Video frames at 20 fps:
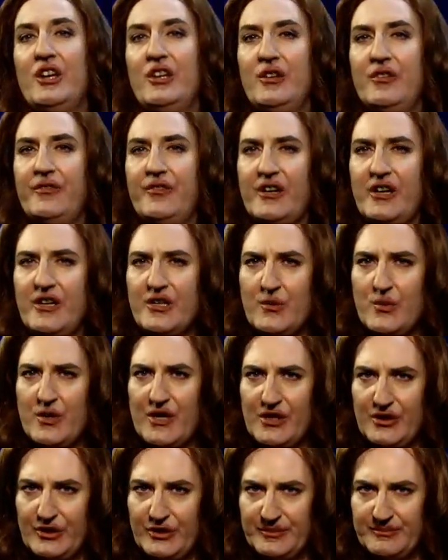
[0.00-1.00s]
You're very
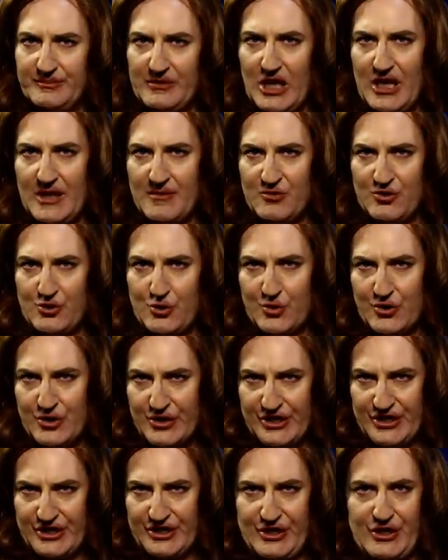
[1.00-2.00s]
welcome. I'm
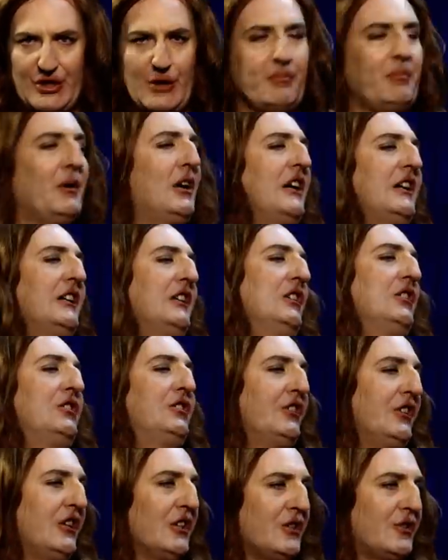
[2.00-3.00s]
joined by
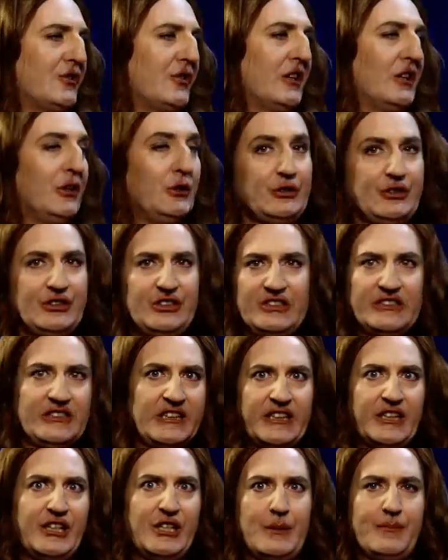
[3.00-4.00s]
Deirdre, who's
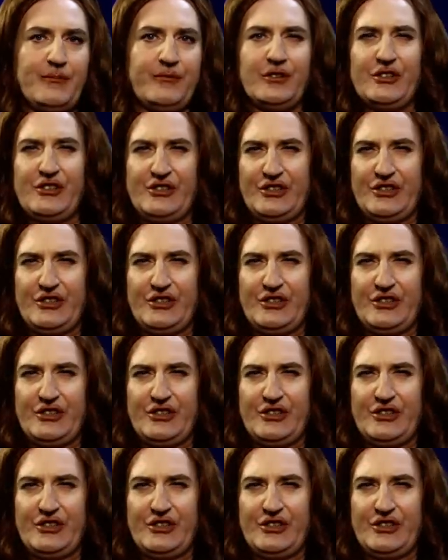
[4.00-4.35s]
sticking up for